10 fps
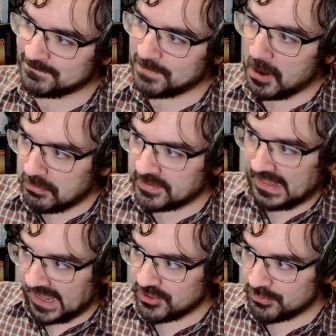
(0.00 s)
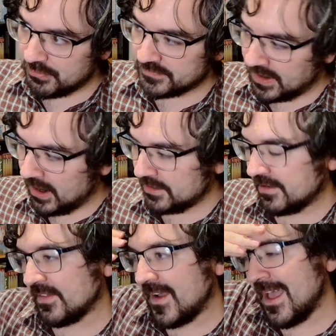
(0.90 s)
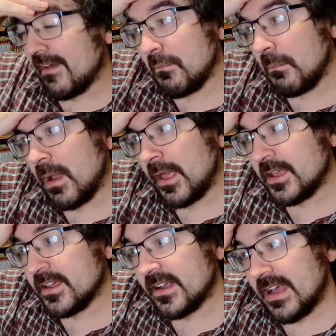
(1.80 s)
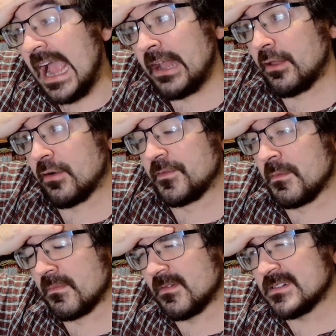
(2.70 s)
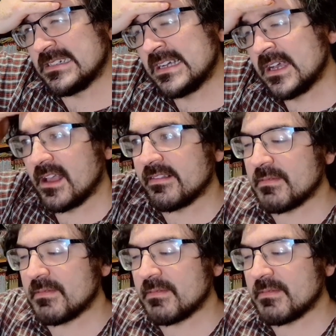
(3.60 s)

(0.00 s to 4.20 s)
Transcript: post Angel of Darkness, I haven't played any of them, uh, except